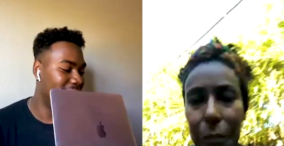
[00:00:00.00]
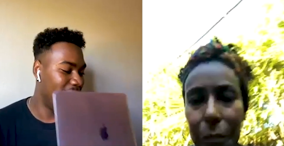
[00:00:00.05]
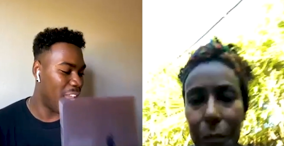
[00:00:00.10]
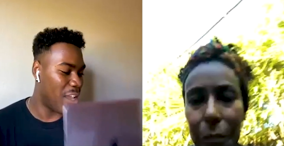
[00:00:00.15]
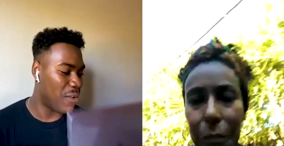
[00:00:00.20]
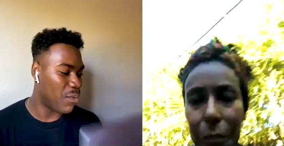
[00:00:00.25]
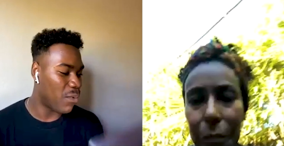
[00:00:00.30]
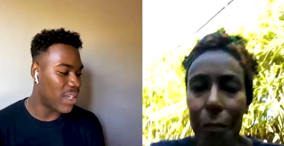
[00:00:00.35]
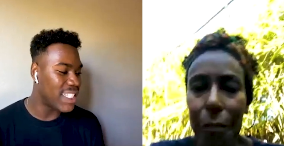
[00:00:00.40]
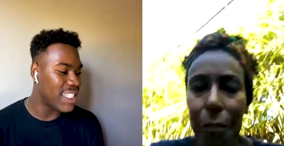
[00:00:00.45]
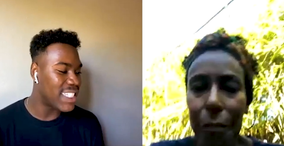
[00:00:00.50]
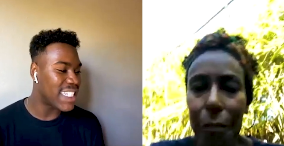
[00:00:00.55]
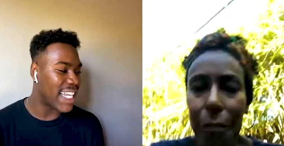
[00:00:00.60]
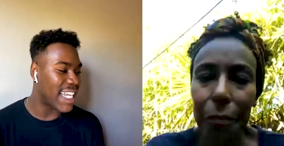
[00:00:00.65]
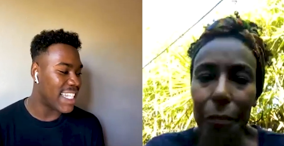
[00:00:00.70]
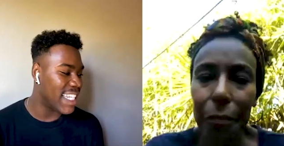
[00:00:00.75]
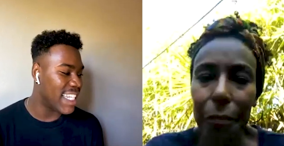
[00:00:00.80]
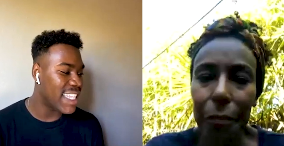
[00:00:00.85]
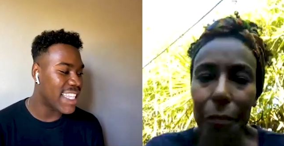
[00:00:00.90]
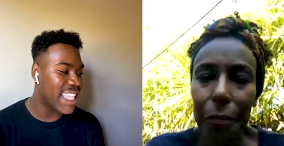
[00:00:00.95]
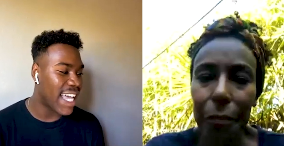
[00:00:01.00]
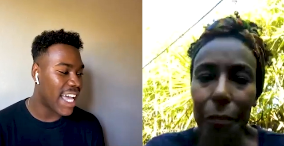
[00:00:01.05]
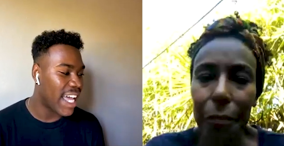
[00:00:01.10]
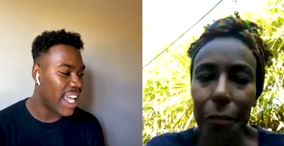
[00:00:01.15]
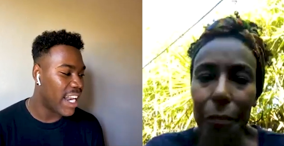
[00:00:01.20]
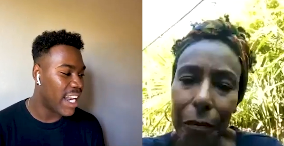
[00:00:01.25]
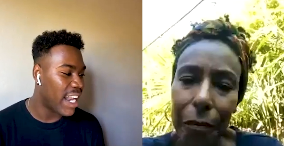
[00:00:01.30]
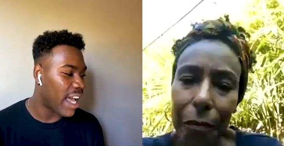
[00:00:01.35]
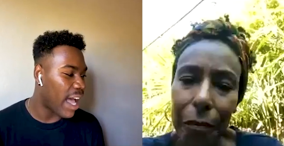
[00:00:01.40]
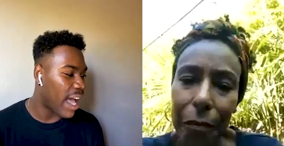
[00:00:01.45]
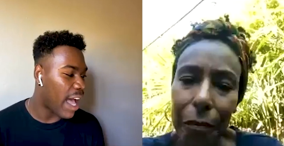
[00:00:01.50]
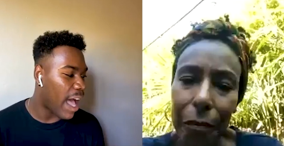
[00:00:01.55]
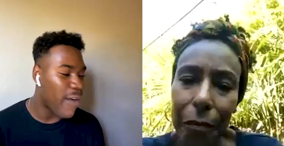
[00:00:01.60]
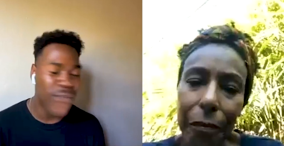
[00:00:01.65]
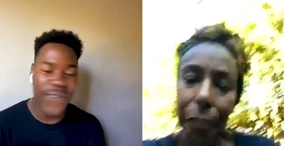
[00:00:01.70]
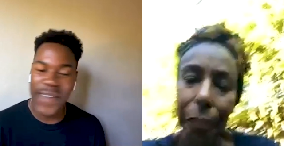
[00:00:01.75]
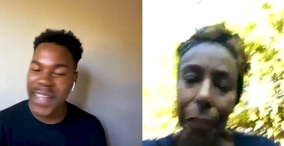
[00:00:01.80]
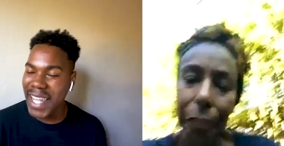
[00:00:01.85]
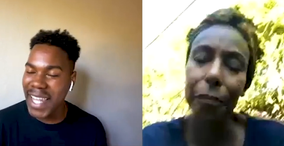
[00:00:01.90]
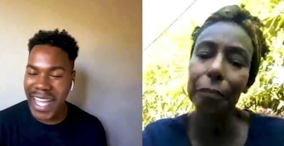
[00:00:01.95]
Speaker 1: And once I did that, I
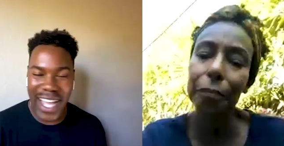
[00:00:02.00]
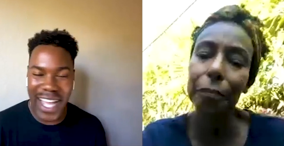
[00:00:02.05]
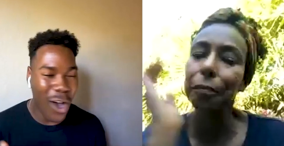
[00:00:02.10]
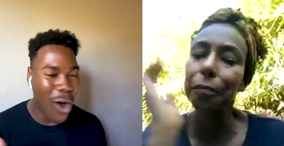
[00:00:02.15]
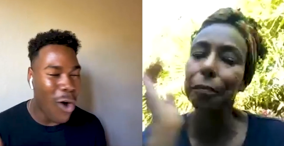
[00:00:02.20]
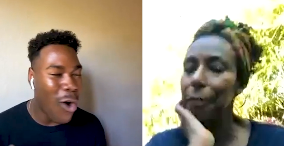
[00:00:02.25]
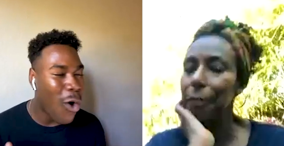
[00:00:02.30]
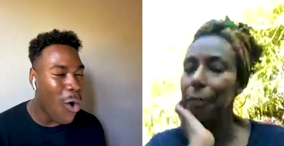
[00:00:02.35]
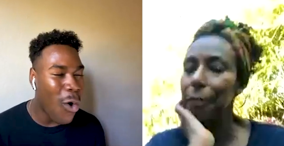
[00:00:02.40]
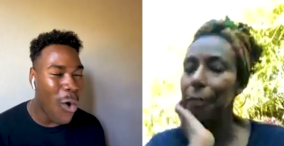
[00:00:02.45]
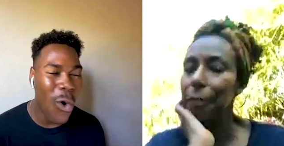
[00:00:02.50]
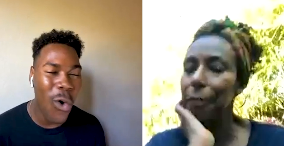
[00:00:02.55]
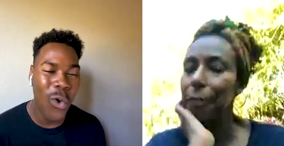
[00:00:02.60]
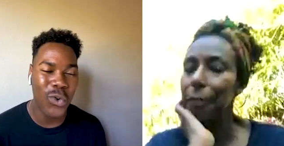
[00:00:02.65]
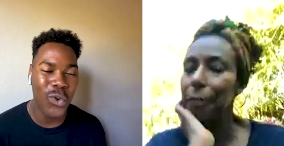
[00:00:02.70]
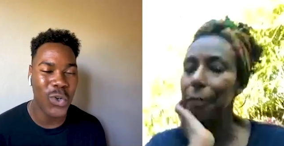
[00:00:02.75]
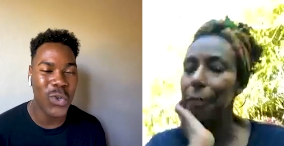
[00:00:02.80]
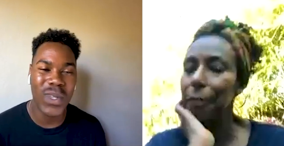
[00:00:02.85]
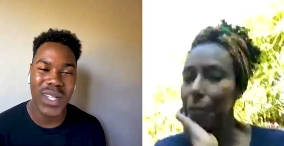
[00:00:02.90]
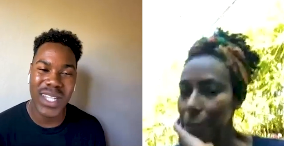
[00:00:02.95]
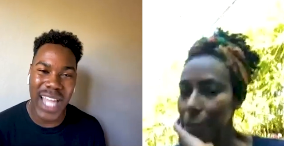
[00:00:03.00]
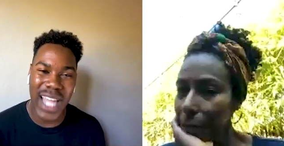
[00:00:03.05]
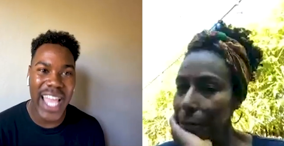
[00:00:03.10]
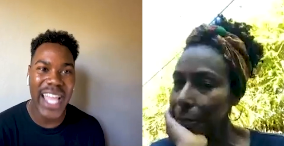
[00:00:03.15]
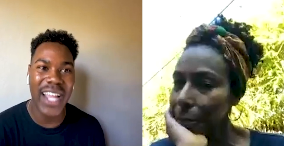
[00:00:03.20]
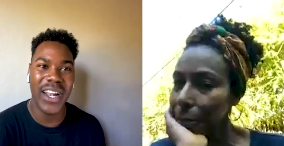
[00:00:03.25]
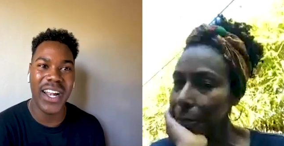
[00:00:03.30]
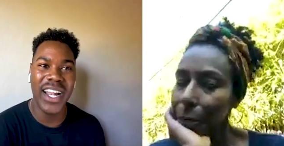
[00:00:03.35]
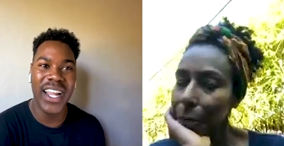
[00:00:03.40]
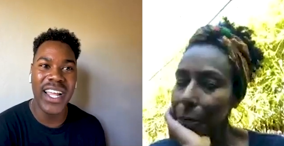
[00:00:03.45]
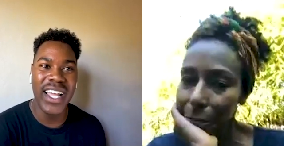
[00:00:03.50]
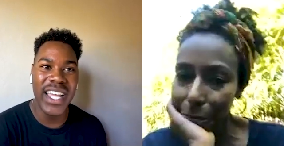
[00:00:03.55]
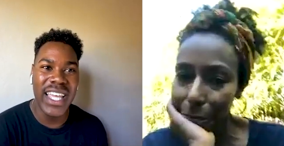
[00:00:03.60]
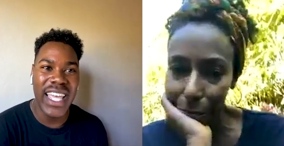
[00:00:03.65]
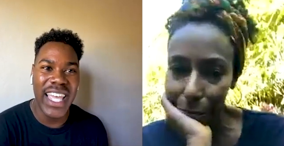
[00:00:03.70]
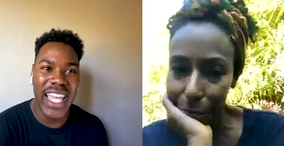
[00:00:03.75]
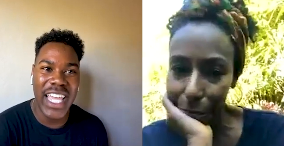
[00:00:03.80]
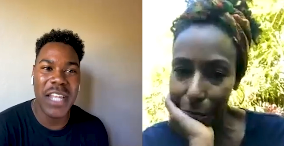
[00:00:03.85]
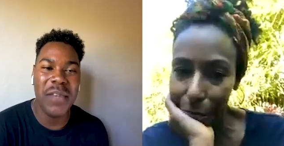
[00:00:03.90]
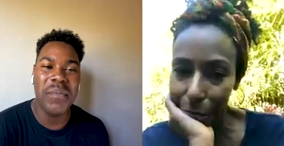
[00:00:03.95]
felt like a whole new light
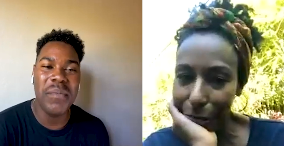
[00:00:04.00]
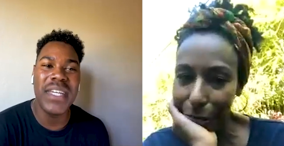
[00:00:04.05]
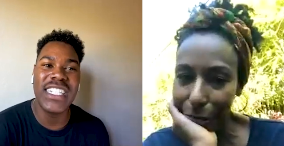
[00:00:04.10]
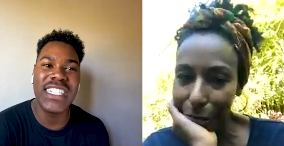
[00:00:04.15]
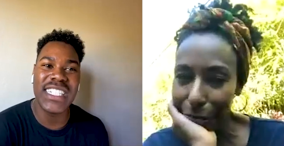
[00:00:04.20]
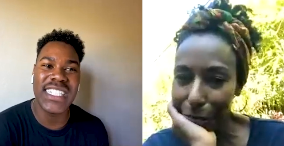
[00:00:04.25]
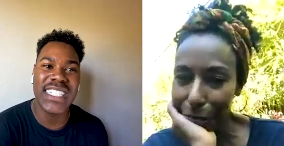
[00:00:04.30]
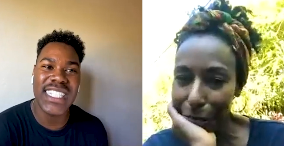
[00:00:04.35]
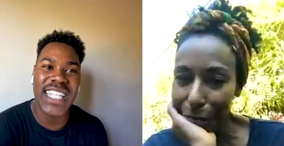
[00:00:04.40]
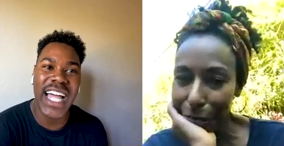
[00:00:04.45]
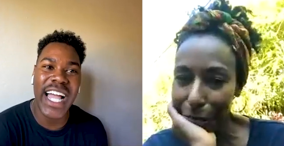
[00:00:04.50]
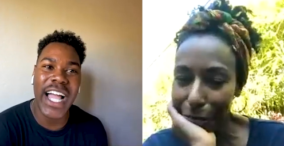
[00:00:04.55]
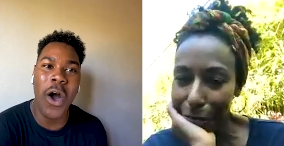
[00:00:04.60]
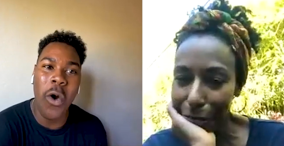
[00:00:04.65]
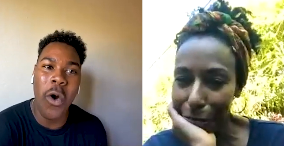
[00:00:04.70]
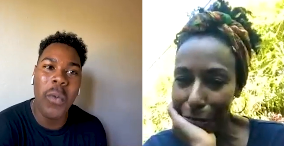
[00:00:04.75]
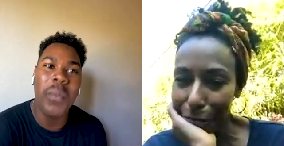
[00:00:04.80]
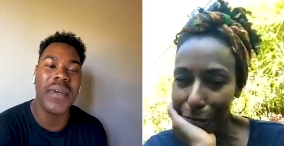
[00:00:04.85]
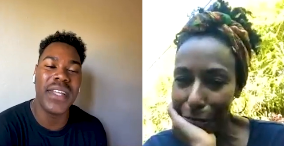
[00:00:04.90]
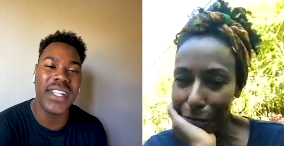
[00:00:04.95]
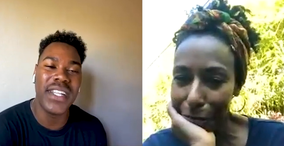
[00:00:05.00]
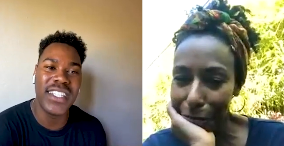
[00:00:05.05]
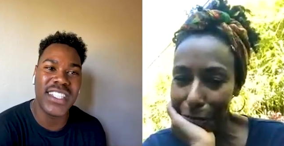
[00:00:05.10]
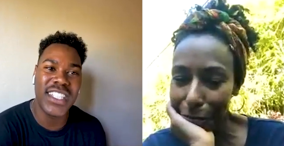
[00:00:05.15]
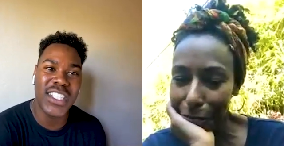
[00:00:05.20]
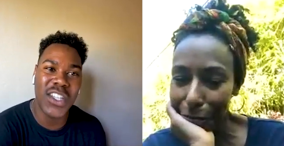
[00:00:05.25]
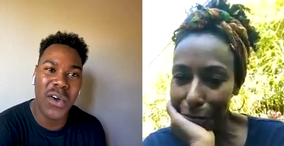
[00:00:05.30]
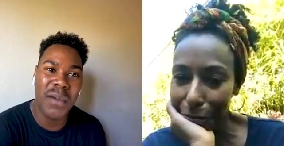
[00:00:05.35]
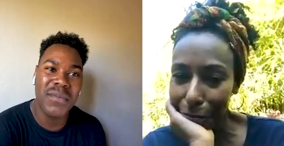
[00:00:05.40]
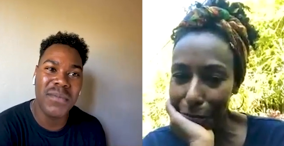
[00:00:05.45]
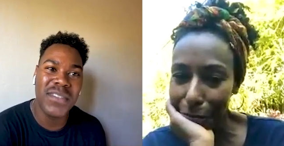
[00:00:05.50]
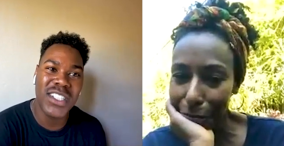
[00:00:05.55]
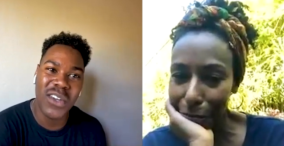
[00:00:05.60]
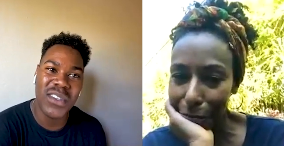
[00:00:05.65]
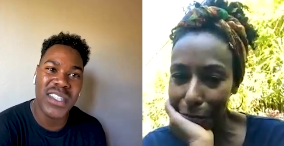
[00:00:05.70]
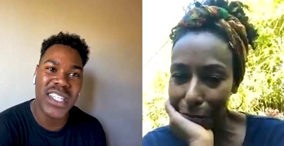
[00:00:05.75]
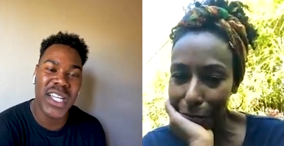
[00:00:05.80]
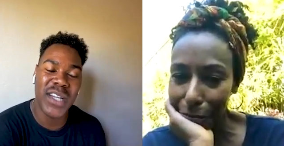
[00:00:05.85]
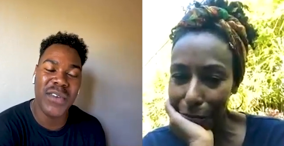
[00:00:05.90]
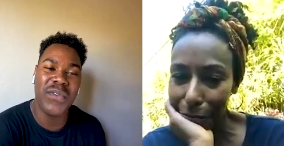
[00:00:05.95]
in me just like opened. So I'm
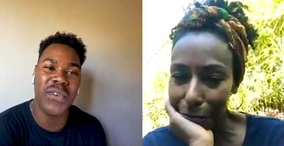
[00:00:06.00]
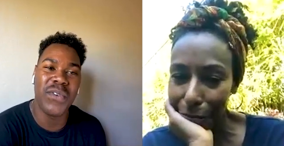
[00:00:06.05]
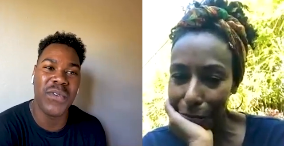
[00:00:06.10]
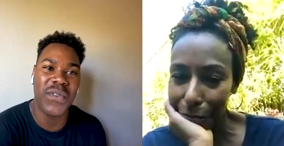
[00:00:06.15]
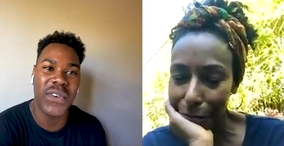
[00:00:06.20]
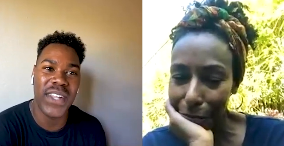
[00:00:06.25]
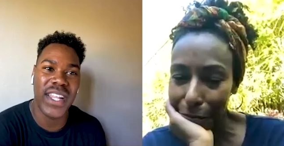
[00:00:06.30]
so thankful for